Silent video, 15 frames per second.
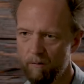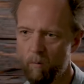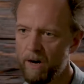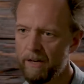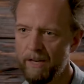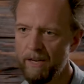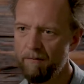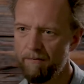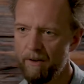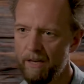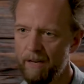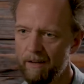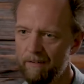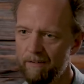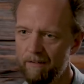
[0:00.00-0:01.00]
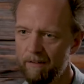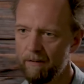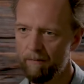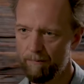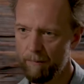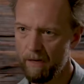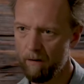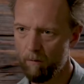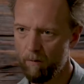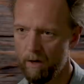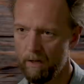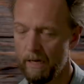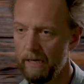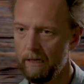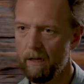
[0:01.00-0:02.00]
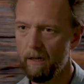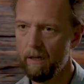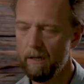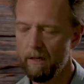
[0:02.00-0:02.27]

Joaquin Phoenix being one, like,